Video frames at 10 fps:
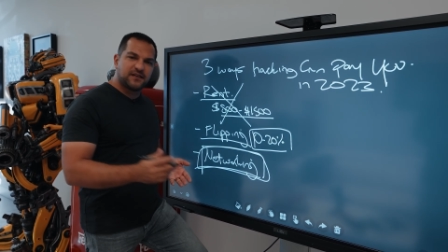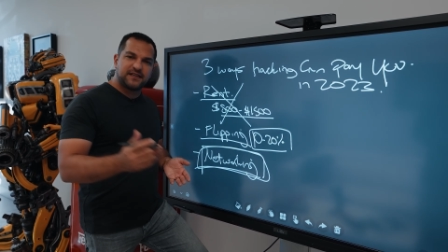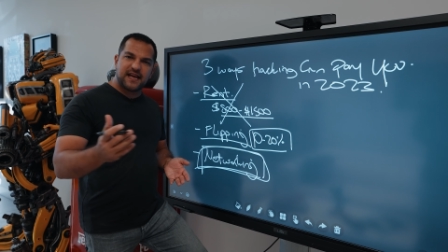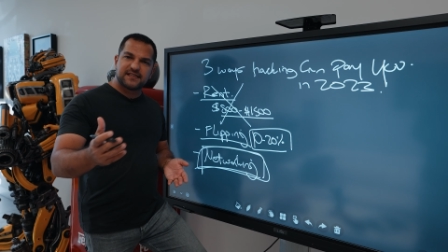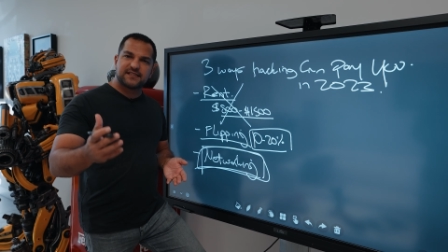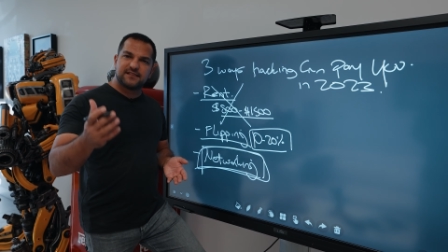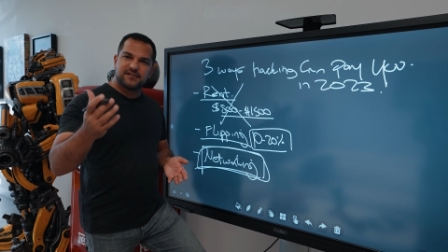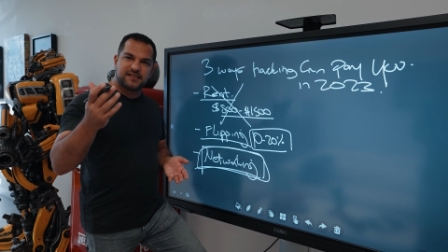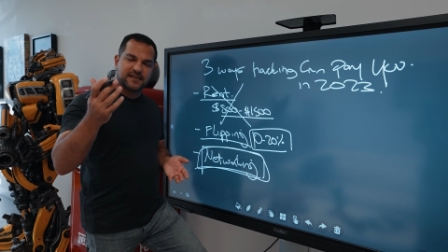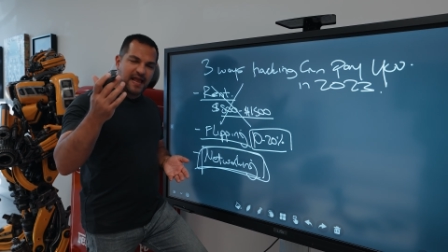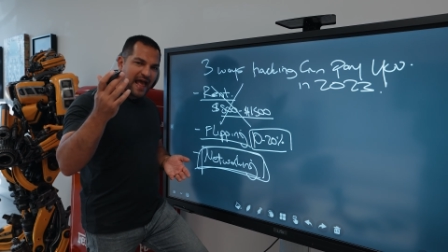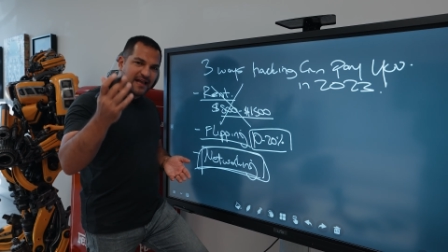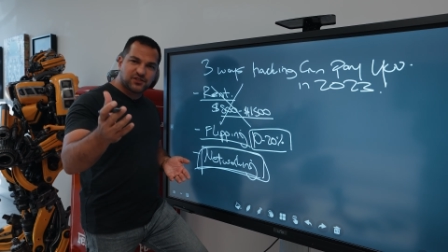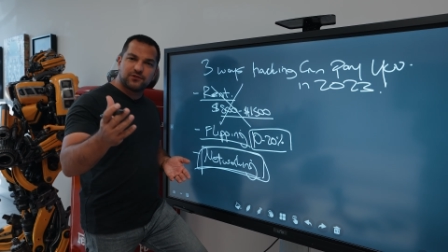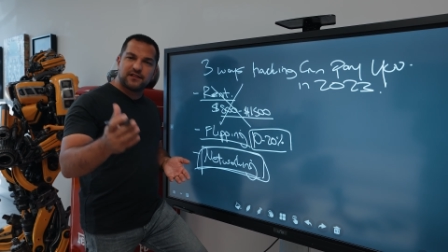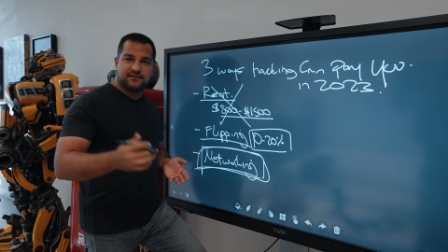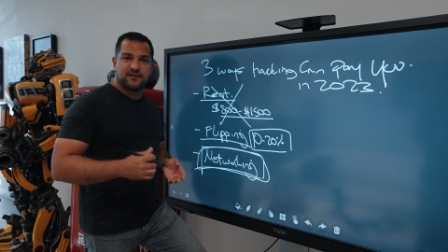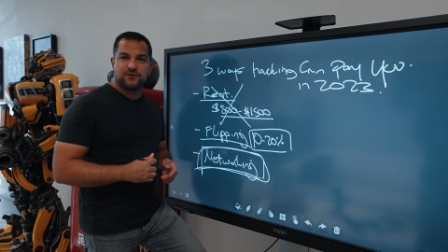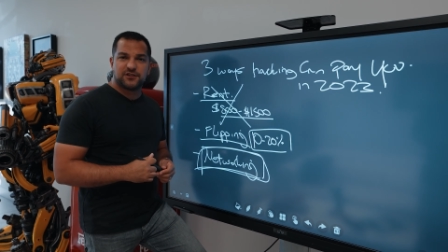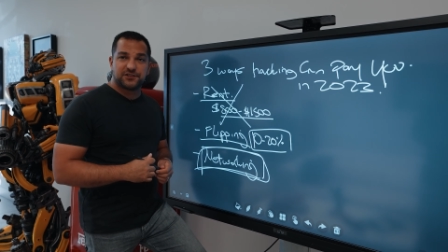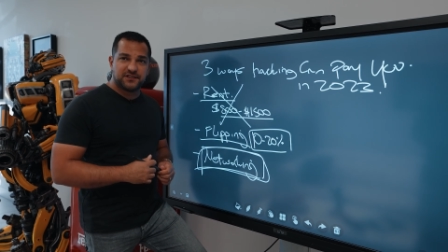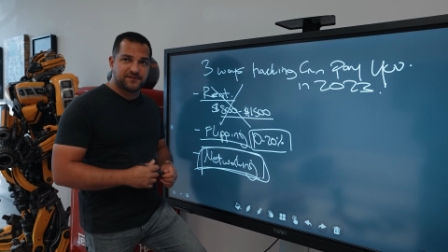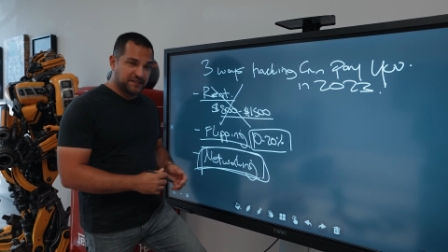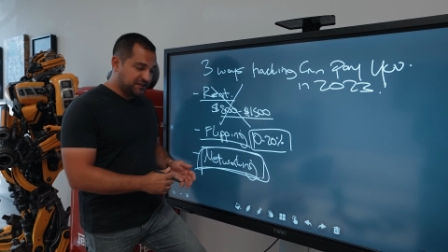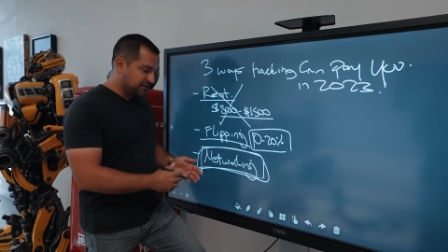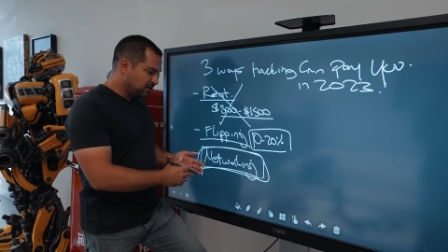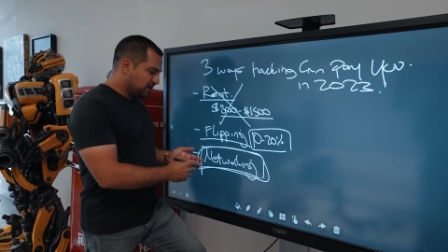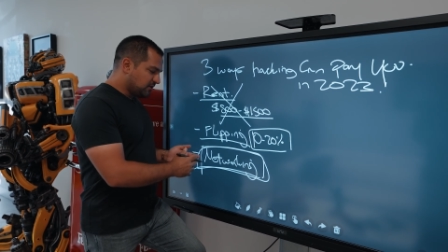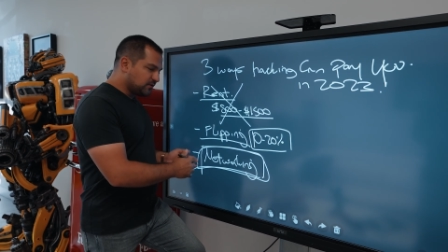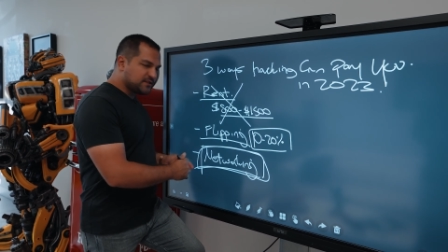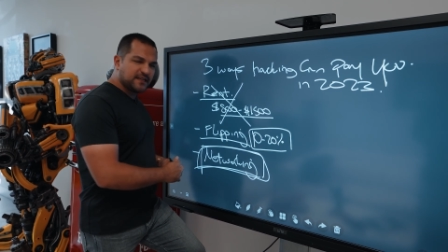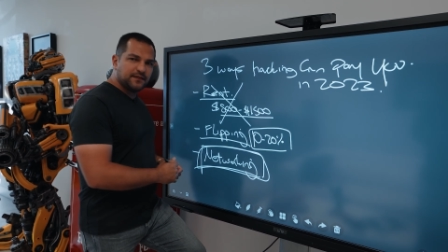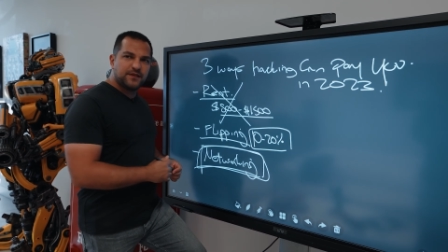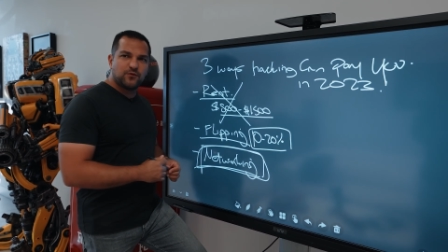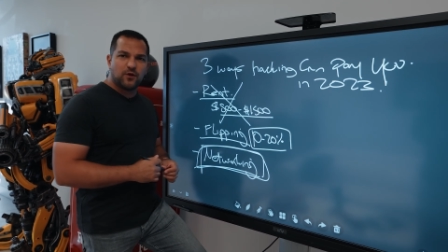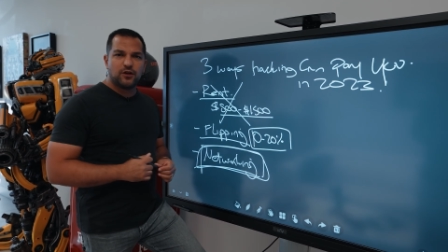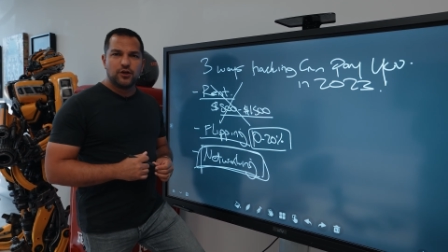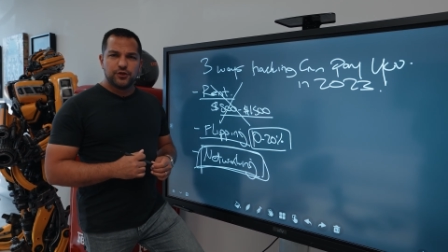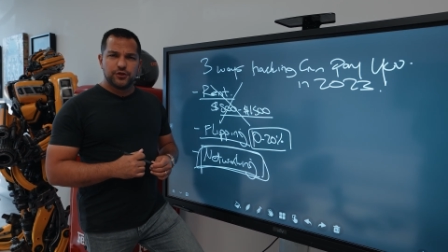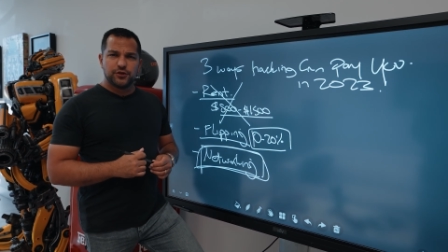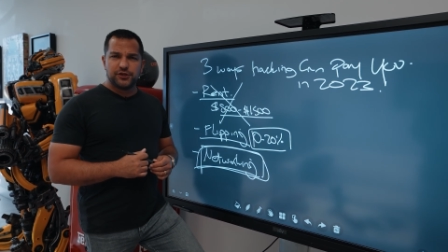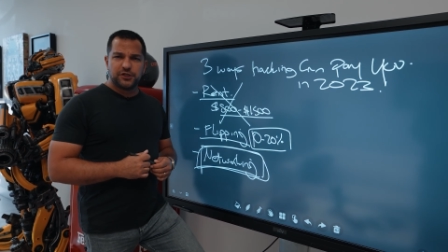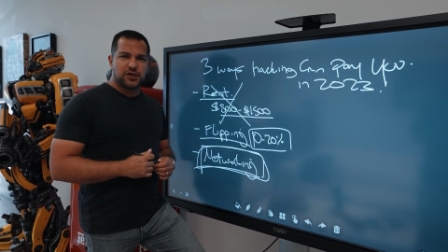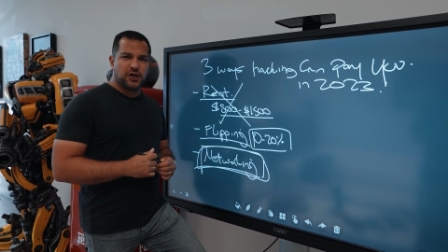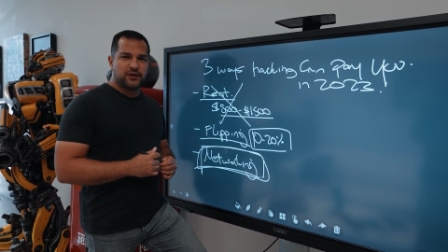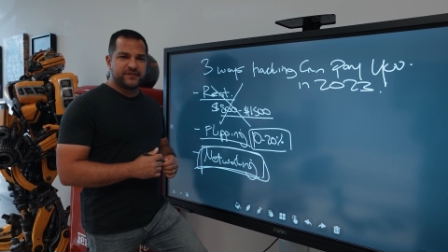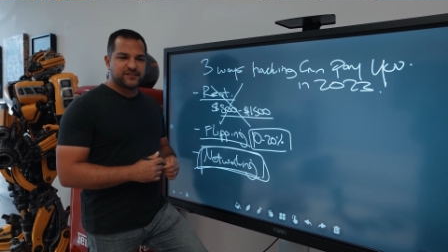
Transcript: And yes, there is an asshole out there watching this video who's telling me, well, you don't need a car to be